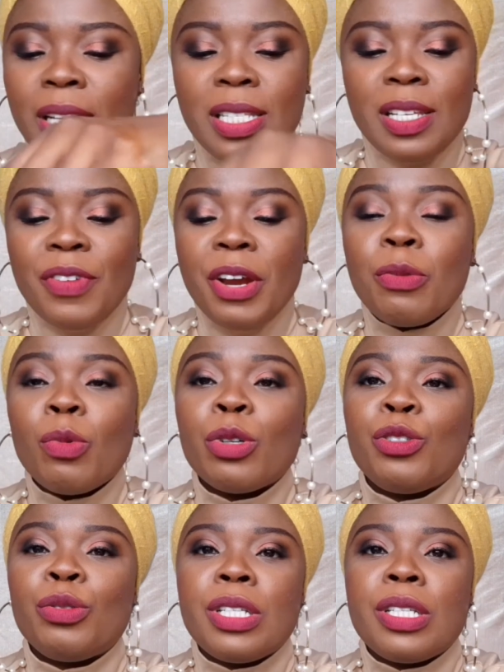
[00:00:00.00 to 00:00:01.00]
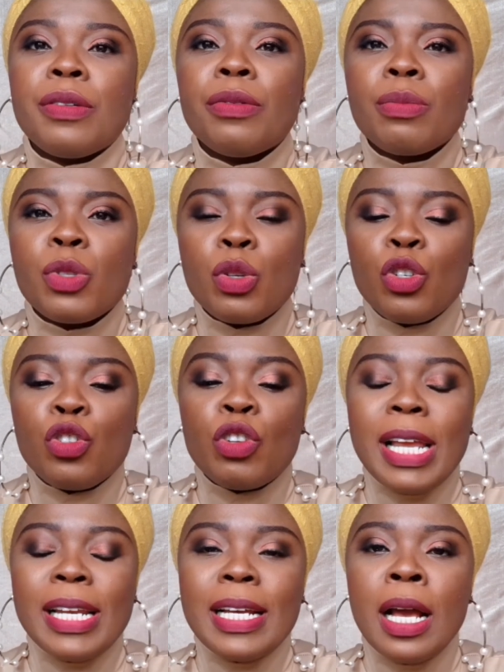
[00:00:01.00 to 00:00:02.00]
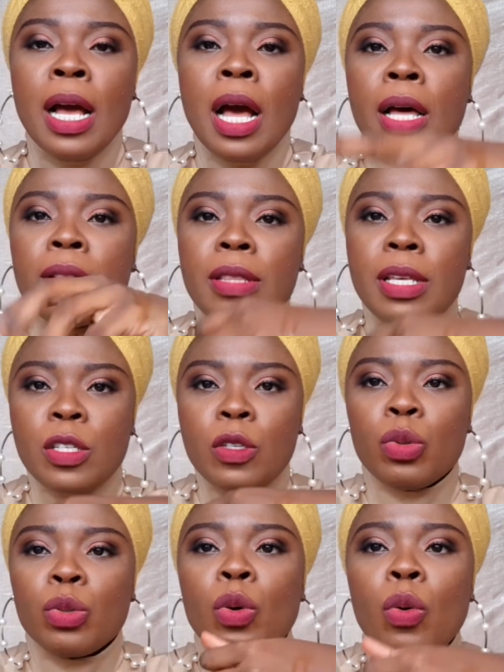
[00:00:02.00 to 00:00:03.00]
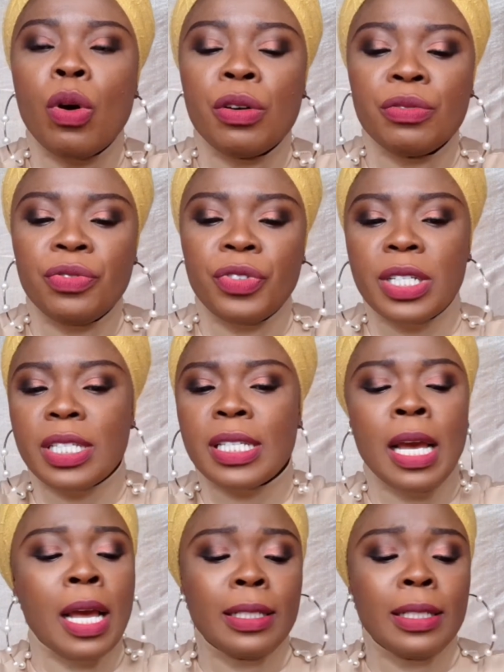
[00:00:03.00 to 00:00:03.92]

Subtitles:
It's a very watery serum. So usually this would go on first.